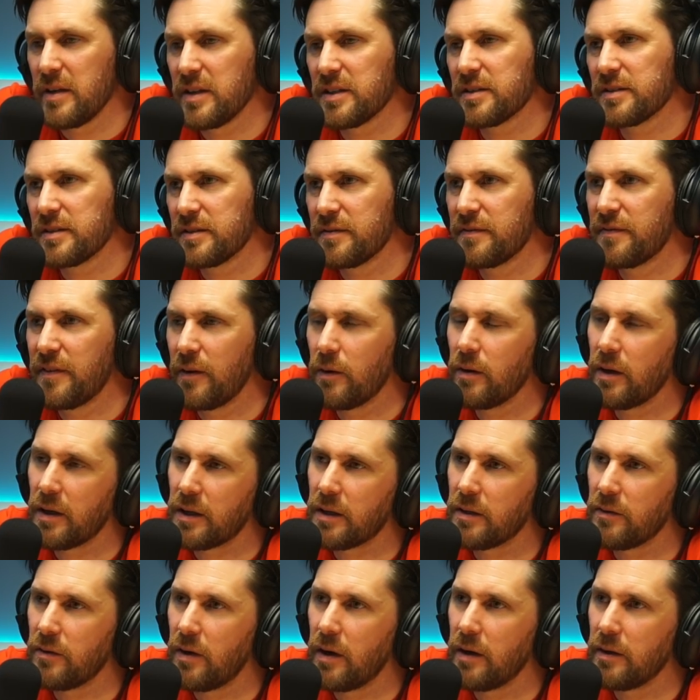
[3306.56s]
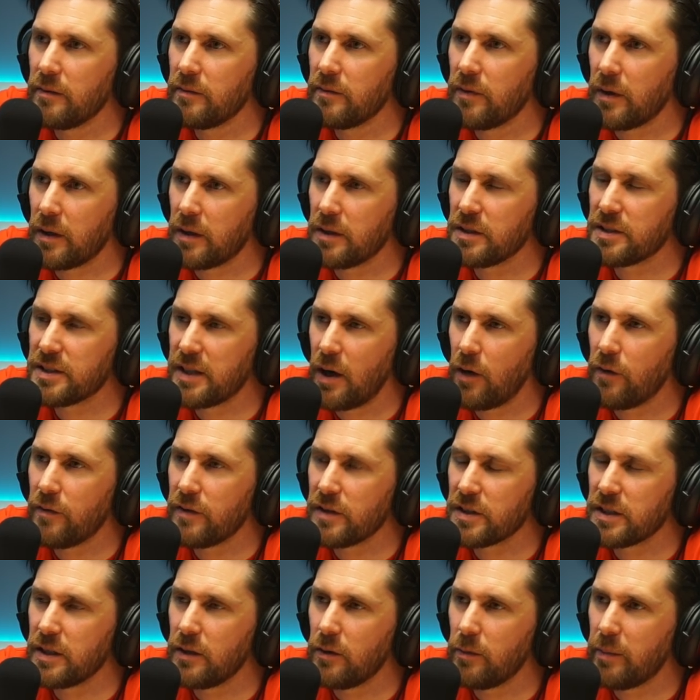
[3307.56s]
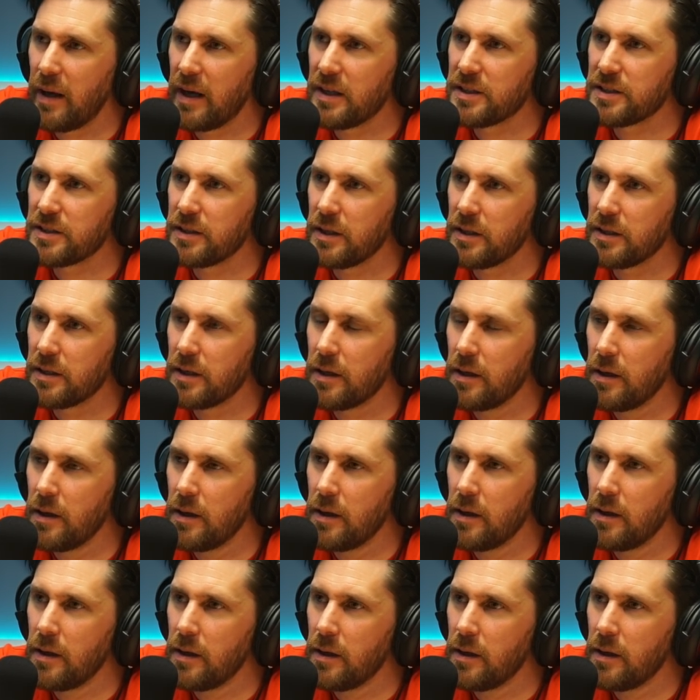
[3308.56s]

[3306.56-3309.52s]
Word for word: me fear. feel like a right fucking selfish little. No, bastard. no, I'm not.